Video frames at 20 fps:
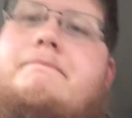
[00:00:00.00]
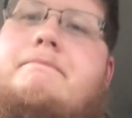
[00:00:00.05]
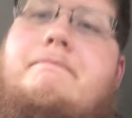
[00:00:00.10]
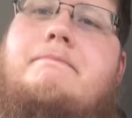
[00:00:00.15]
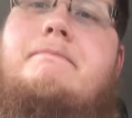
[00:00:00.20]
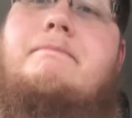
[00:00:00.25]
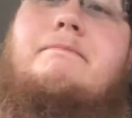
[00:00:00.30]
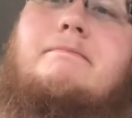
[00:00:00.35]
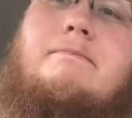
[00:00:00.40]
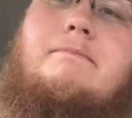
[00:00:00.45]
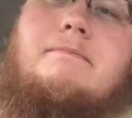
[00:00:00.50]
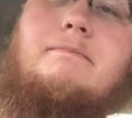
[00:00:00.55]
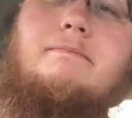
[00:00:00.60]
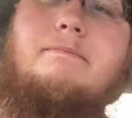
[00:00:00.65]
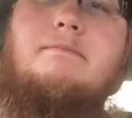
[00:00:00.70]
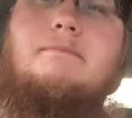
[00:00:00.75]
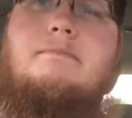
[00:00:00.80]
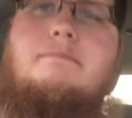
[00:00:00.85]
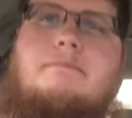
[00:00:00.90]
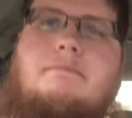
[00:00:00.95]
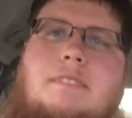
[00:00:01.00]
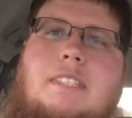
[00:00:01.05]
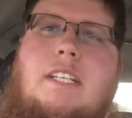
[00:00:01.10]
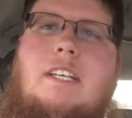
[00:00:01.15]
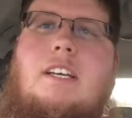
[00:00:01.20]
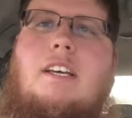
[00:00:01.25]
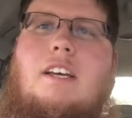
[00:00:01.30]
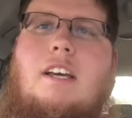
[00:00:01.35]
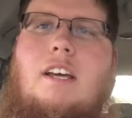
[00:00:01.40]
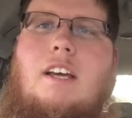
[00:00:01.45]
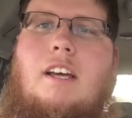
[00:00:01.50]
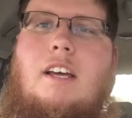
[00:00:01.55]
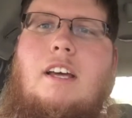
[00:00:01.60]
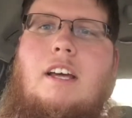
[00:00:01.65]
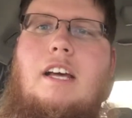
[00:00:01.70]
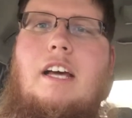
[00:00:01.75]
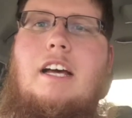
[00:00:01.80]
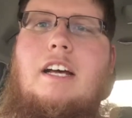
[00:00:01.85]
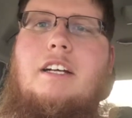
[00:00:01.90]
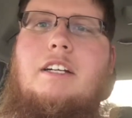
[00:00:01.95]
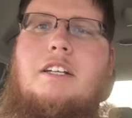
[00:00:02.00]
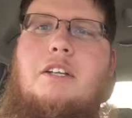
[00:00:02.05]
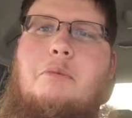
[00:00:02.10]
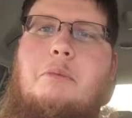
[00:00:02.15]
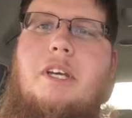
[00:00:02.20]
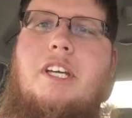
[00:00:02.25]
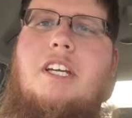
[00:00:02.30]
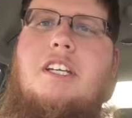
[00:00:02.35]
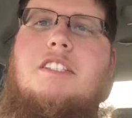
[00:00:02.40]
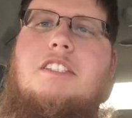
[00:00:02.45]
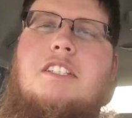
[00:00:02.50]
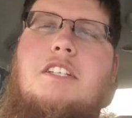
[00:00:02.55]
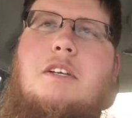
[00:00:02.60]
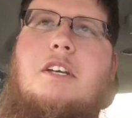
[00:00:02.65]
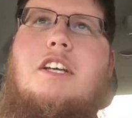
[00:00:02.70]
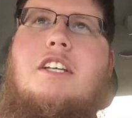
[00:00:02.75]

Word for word: Turn left. Uh, we get,